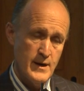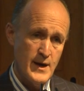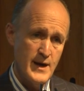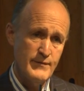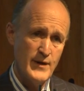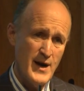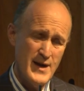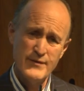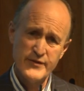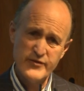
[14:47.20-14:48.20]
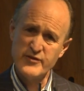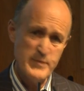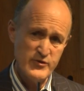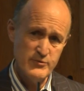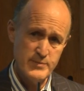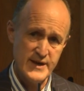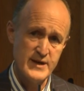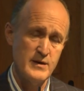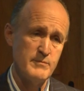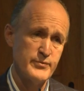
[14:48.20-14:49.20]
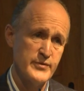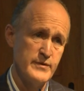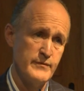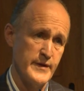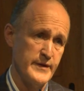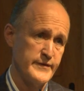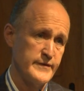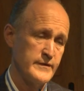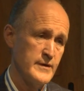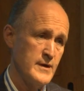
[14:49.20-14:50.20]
I have a suspicion, but I can't prove this,